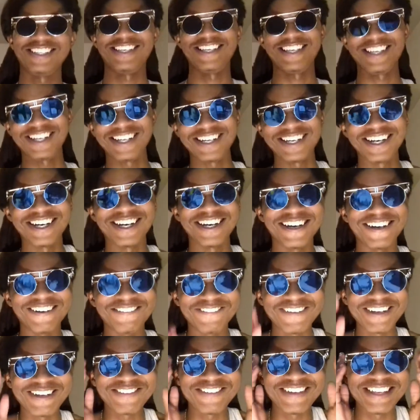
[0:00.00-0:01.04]

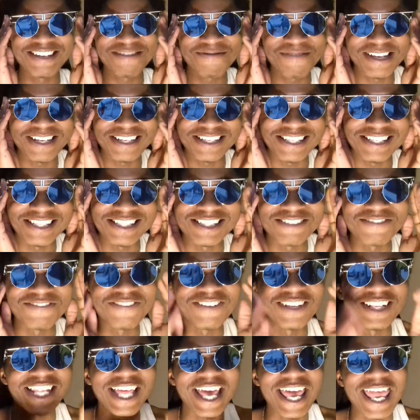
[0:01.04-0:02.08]
Yeah, fucking mean, these bitches is
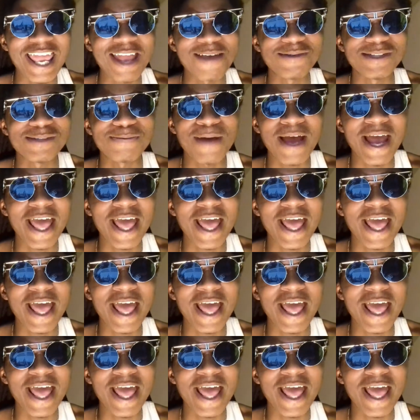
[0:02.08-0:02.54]
flames.